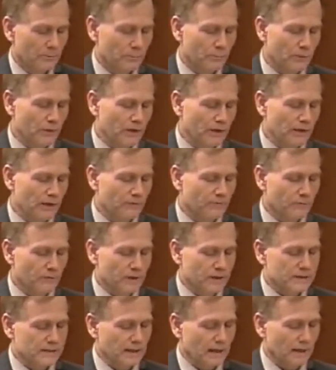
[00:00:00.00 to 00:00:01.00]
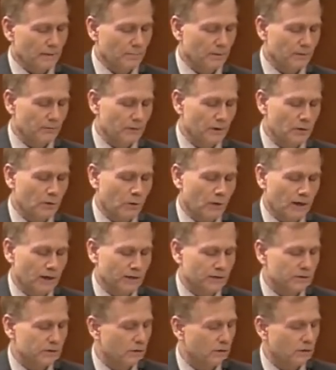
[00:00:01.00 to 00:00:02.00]
Breathing, for example,
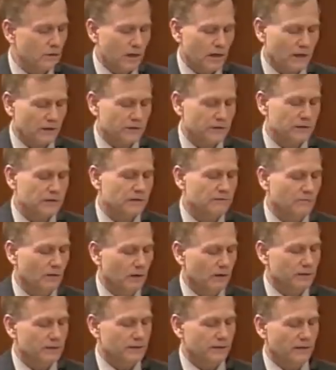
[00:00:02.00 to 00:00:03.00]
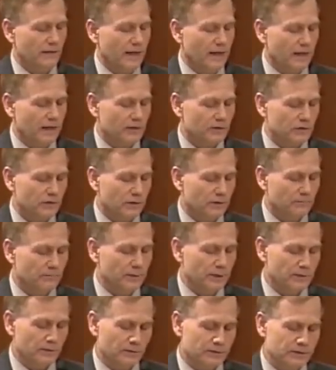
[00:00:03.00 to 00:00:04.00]
requires no conscious voluntary action
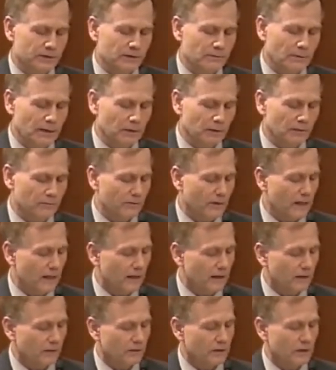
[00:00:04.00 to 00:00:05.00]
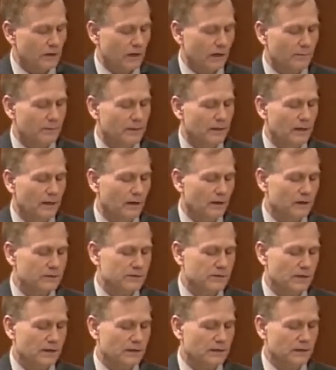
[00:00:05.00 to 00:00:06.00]
because the amount of air and carbon
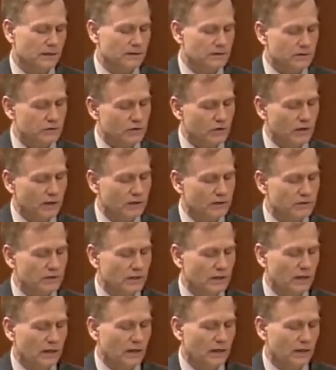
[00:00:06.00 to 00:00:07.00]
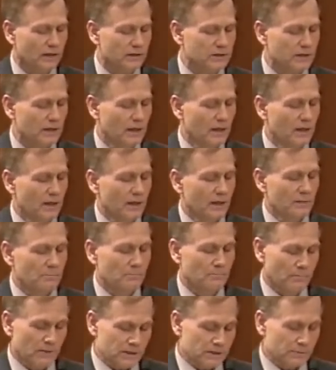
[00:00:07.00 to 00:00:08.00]
dioxide exchanged in the lungs
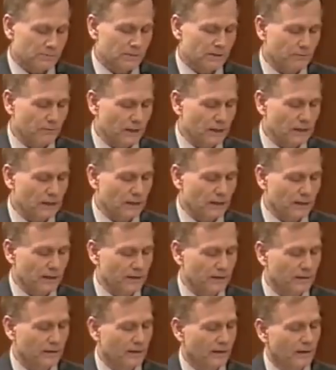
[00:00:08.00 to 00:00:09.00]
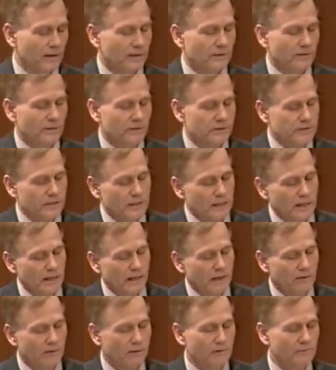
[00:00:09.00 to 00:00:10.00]
must be regulated. There is an
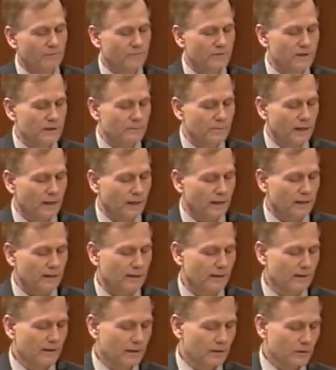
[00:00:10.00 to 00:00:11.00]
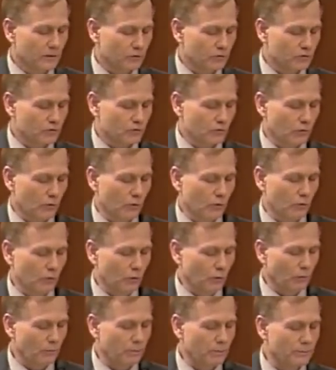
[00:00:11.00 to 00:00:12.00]
inherent feedback control
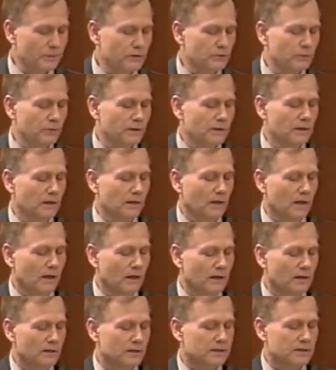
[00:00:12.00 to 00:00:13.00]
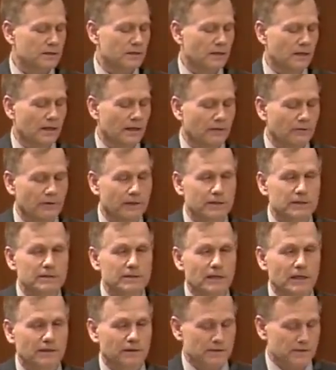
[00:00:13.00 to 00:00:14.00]
loop between the lungs, the larynx,
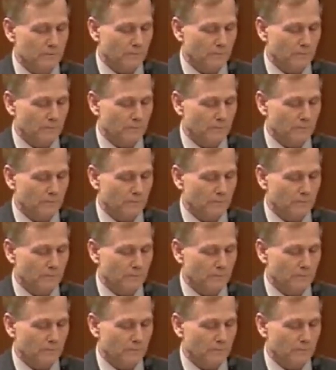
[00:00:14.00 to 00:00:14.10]
and the